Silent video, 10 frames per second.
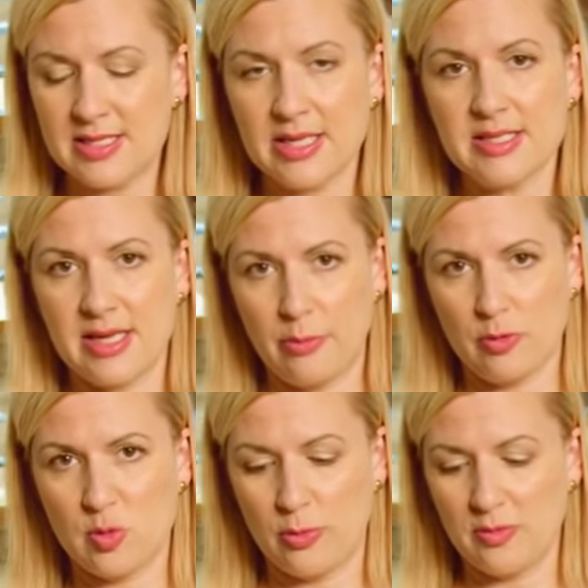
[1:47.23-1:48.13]
six
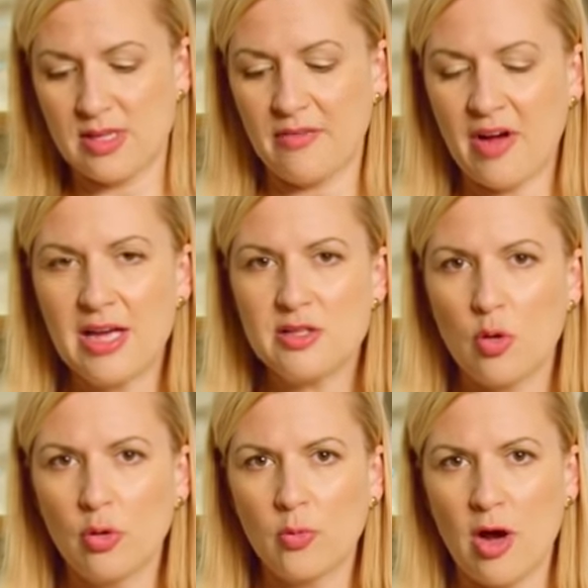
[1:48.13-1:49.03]
tablespoons of ice
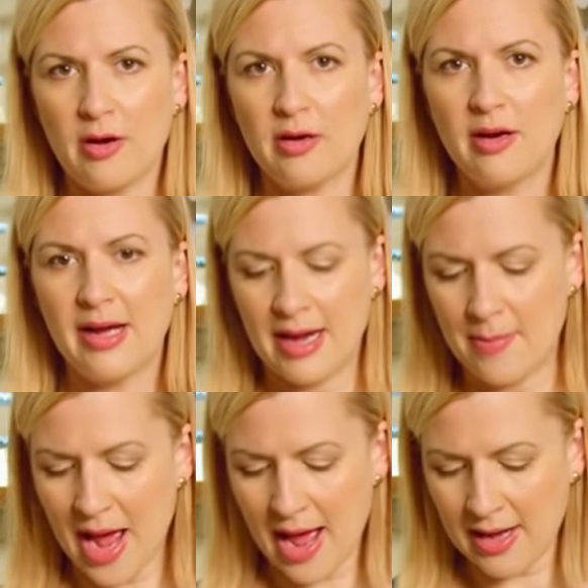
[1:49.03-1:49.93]
cold water and
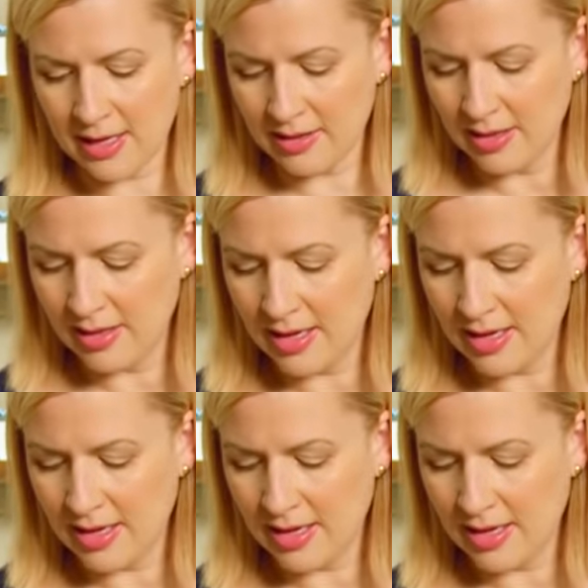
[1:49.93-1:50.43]
I'm adding